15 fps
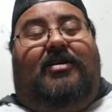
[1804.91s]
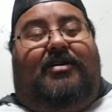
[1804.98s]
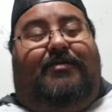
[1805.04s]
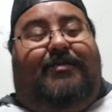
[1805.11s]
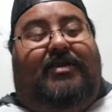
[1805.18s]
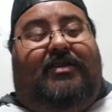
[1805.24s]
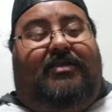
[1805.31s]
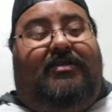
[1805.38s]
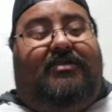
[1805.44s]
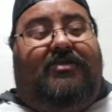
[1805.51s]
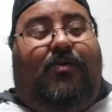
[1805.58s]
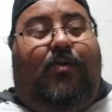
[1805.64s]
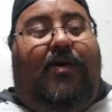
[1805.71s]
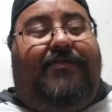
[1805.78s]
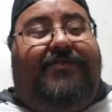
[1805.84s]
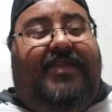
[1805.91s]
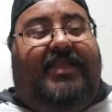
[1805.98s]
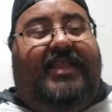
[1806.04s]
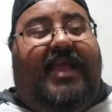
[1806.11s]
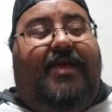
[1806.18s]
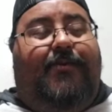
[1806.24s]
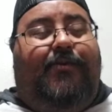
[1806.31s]
I mean, the one
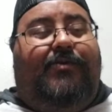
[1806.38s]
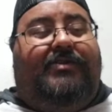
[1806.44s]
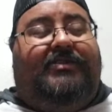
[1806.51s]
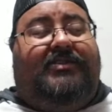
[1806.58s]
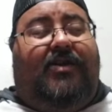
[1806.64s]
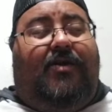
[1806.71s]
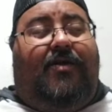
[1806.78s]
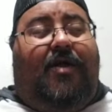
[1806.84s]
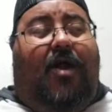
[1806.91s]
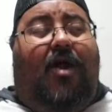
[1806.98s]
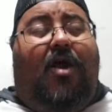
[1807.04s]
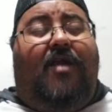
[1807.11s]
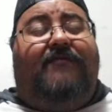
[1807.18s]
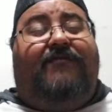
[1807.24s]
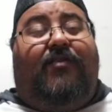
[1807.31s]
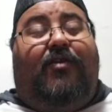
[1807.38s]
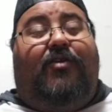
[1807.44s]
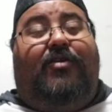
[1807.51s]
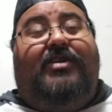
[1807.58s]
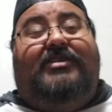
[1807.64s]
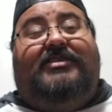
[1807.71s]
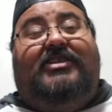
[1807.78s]
thing that was hard for
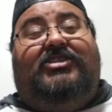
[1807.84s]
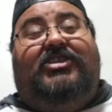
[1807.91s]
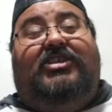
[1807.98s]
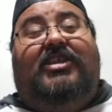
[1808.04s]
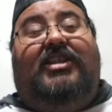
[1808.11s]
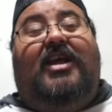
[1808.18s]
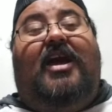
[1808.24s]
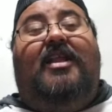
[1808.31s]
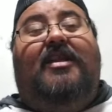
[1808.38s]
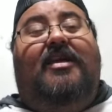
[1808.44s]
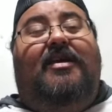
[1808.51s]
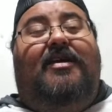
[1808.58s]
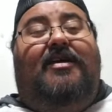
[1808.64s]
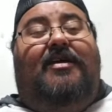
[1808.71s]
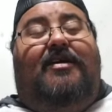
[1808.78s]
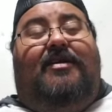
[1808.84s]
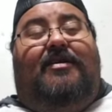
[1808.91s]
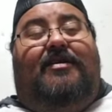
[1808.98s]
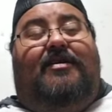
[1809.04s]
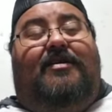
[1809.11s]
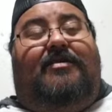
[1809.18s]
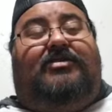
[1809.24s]
her is that she did not
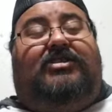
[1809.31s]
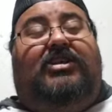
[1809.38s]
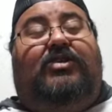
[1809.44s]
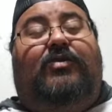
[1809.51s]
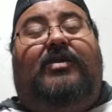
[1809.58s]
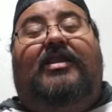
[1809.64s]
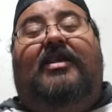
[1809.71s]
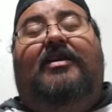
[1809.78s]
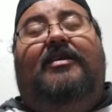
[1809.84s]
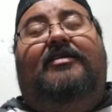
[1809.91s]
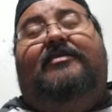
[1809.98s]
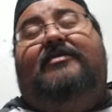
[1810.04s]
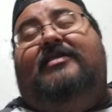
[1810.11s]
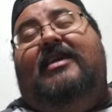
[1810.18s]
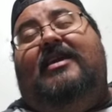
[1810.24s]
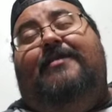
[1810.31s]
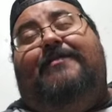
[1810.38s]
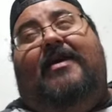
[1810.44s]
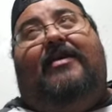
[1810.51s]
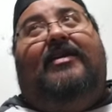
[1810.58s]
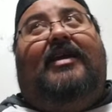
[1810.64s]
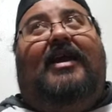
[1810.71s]
she couldn't uh, think
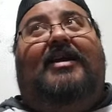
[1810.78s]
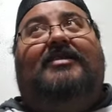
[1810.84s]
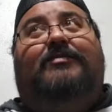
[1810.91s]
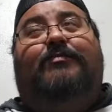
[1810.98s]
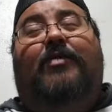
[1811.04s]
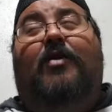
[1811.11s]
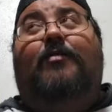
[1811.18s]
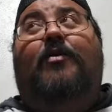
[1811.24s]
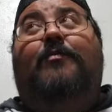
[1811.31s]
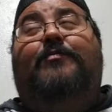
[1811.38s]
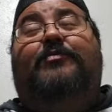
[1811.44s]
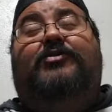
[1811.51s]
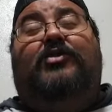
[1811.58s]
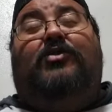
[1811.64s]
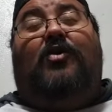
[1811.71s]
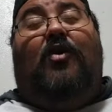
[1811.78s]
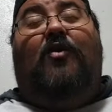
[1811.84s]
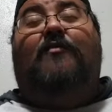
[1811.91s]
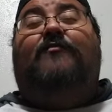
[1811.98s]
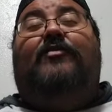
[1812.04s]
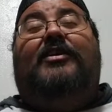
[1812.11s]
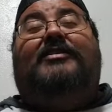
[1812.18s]
about it, guys. Momo took
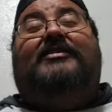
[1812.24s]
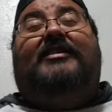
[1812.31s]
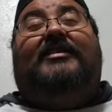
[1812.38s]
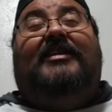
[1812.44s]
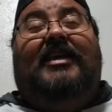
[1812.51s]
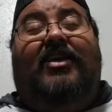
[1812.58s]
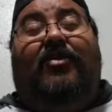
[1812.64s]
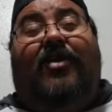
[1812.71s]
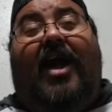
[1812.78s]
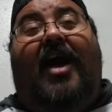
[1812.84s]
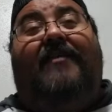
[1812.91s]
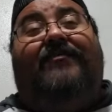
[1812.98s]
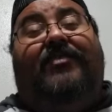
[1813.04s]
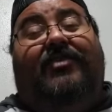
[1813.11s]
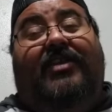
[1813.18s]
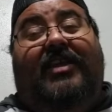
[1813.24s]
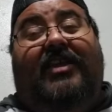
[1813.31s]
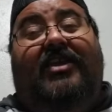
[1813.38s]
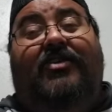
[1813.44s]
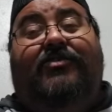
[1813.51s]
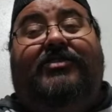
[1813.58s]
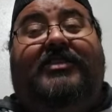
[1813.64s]
over as the leader after
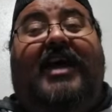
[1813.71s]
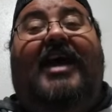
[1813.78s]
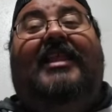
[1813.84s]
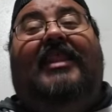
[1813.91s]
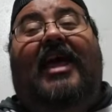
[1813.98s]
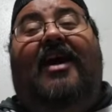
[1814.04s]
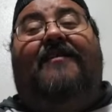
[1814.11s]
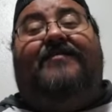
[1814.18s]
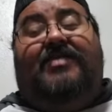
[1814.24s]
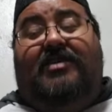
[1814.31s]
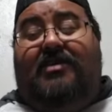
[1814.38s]
Iyo Sky left.